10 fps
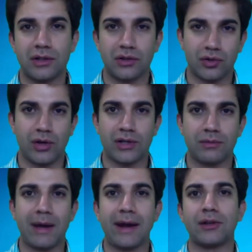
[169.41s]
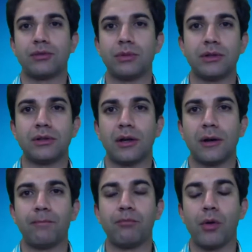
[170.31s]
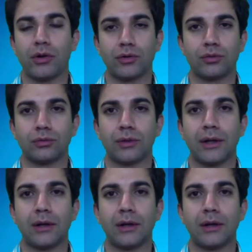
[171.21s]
the stress management module